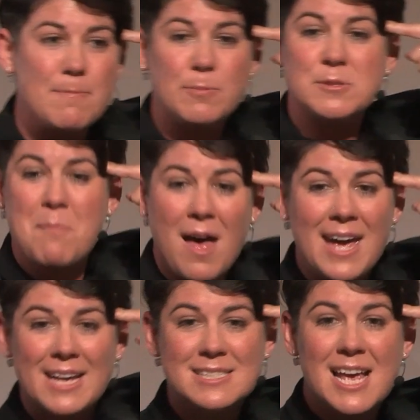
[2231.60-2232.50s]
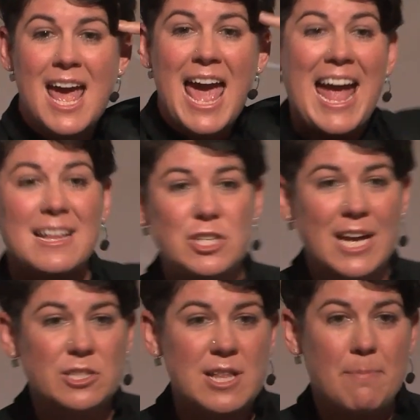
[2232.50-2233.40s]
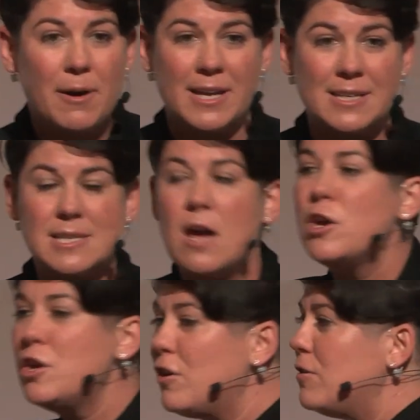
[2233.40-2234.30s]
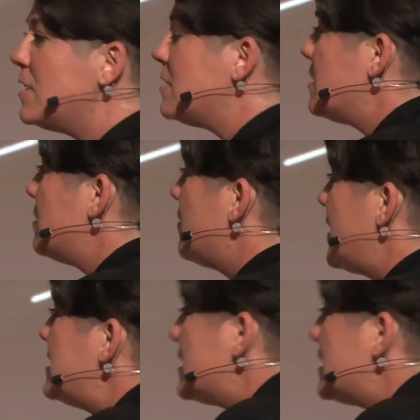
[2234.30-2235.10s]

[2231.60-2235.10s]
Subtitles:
people's minds and change their bodies. There's